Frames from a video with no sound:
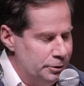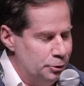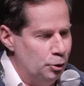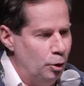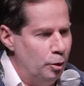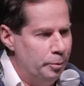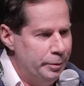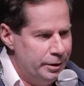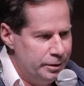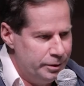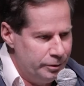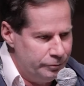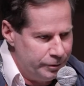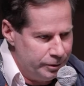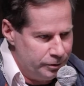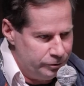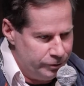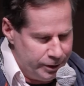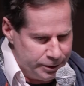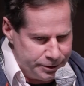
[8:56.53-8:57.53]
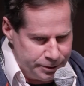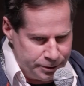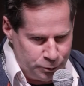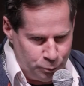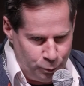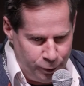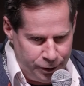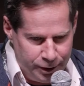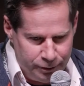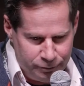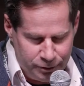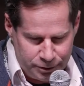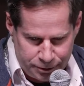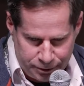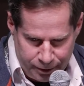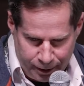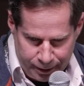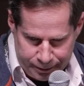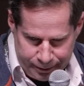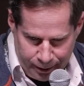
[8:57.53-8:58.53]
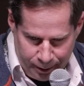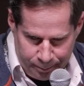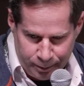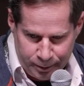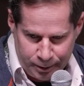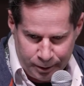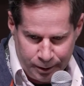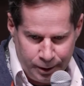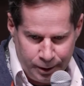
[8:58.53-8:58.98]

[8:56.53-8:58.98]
so many different risks with every startup.